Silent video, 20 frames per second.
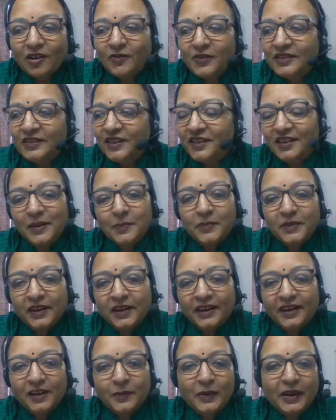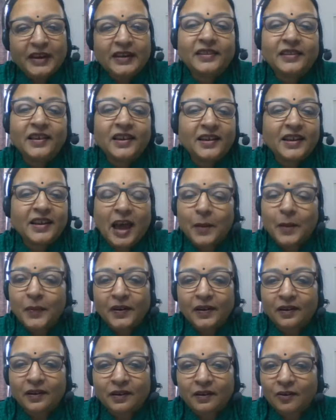of us are temporarily able. Anything can
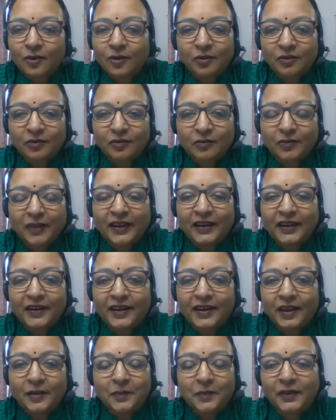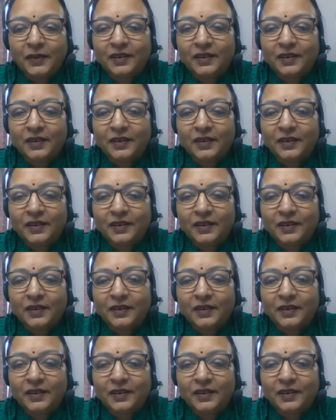happen, no? Anytime.